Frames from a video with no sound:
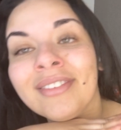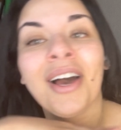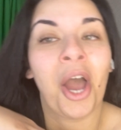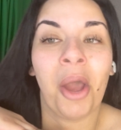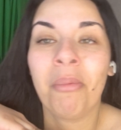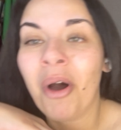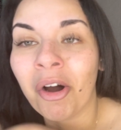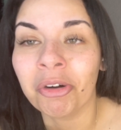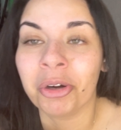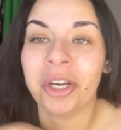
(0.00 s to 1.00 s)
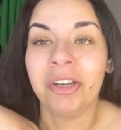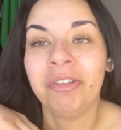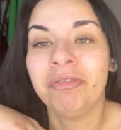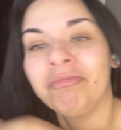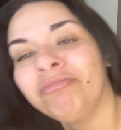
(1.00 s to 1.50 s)
I'm hungry.
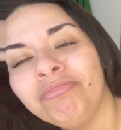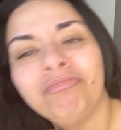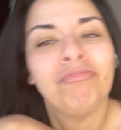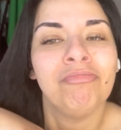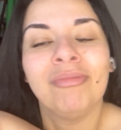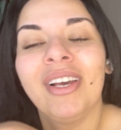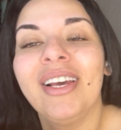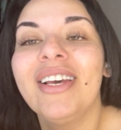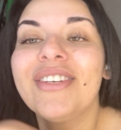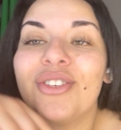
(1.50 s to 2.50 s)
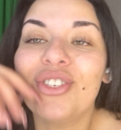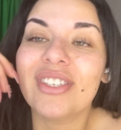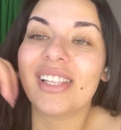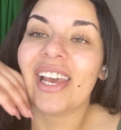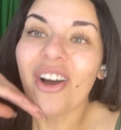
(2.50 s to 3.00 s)
So she's
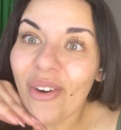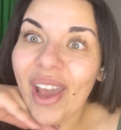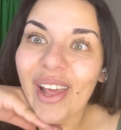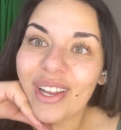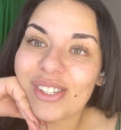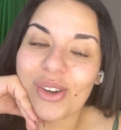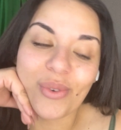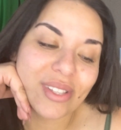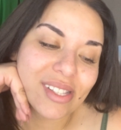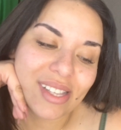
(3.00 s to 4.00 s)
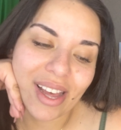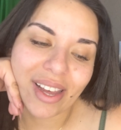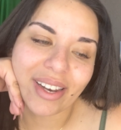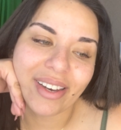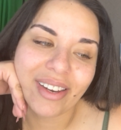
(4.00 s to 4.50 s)
like, okay, let's go
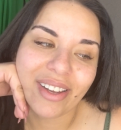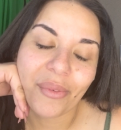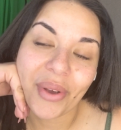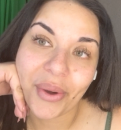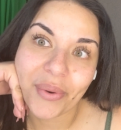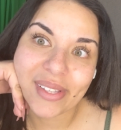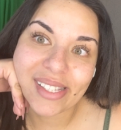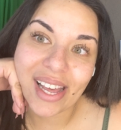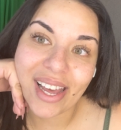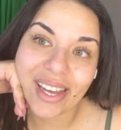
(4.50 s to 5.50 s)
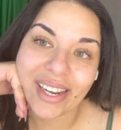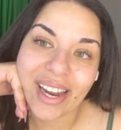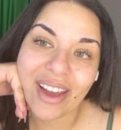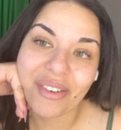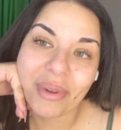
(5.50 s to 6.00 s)
inside. We go inside.
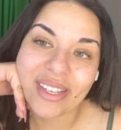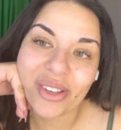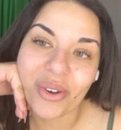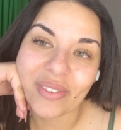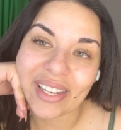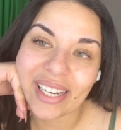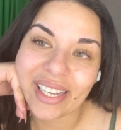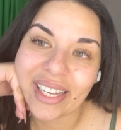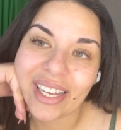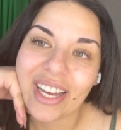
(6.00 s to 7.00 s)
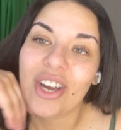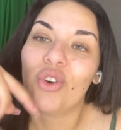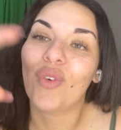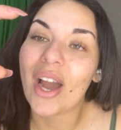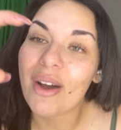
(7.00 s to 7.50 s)
Everybody's already
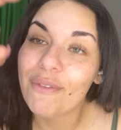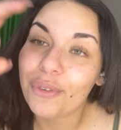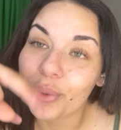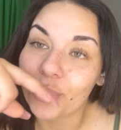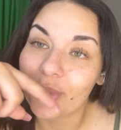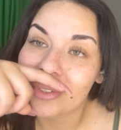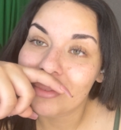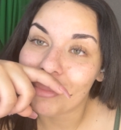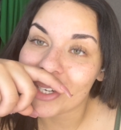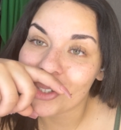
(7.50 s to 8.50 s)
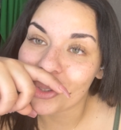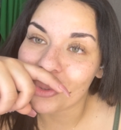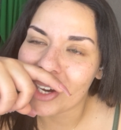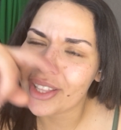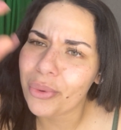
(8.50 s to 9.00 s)
grabbed food. Mind you,
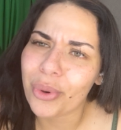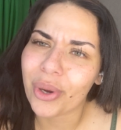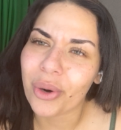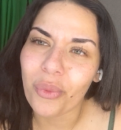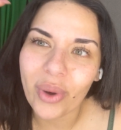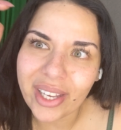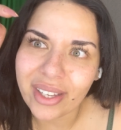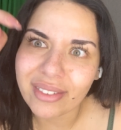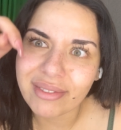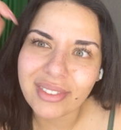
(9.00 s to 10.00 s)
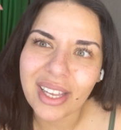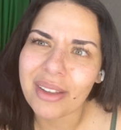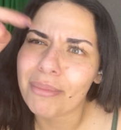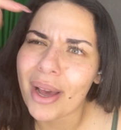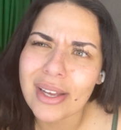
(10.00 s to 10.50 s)
I thought we were going to wait
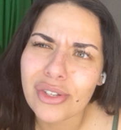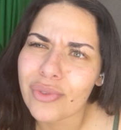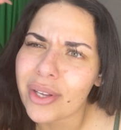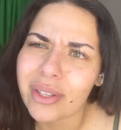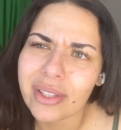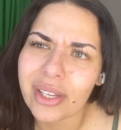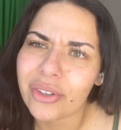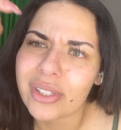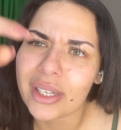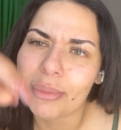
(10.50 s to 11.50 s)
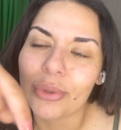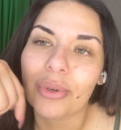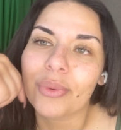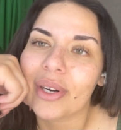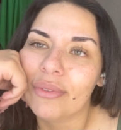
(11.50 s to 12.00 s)
and pass around the dinner table or
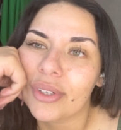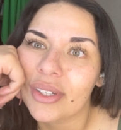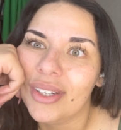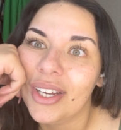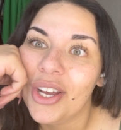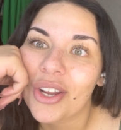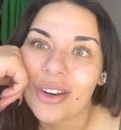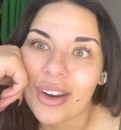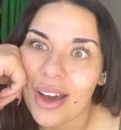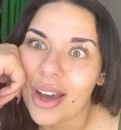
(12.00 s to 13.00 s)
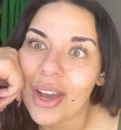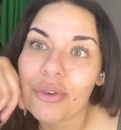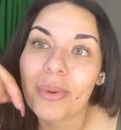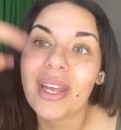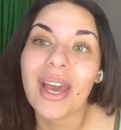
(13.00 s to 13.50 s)
whatever. Nah,
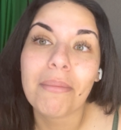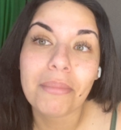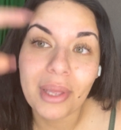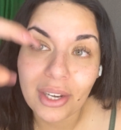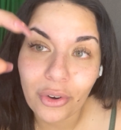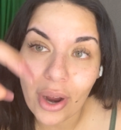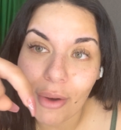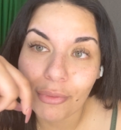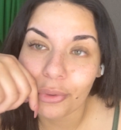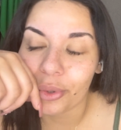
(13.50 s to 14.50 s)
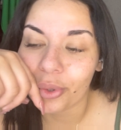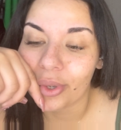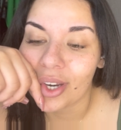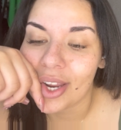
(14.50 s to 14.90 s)
everybody had been grabbed food.